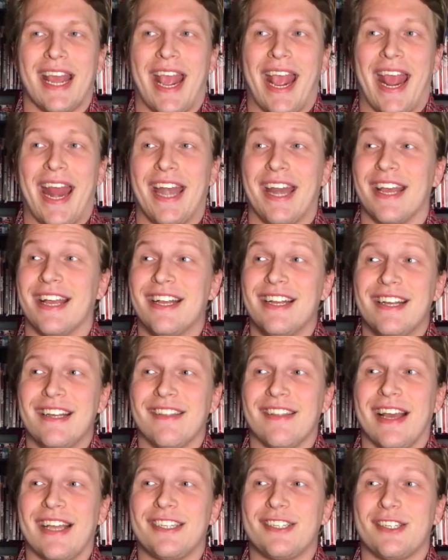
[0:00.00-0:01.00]
and
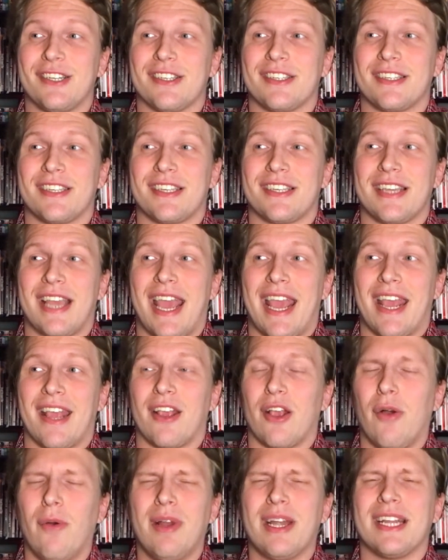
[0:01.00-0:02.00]
let's just say,
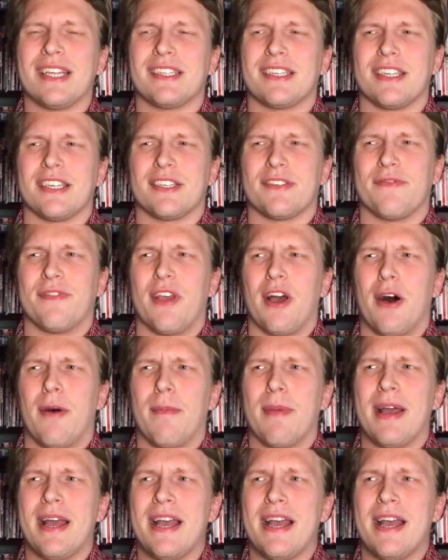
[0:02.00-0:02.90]
going into this film,